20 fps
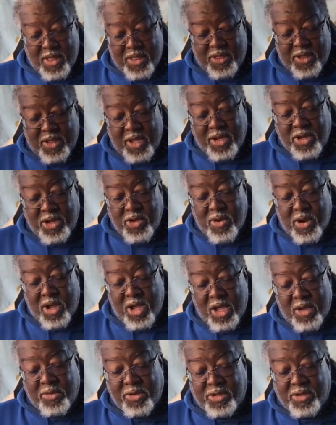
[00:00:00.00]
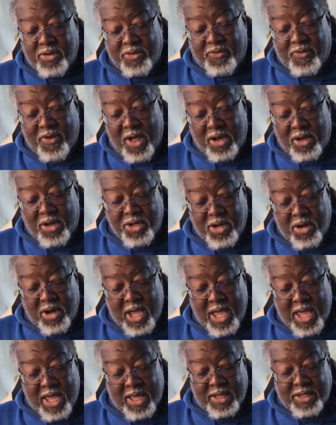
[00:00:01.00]
Then you are able to follow your
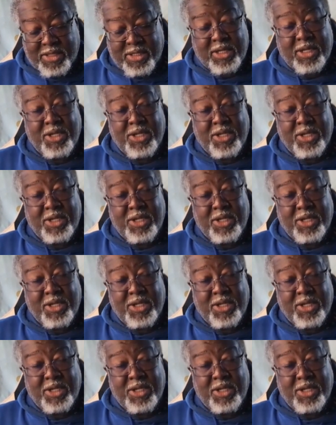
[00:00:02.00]
hands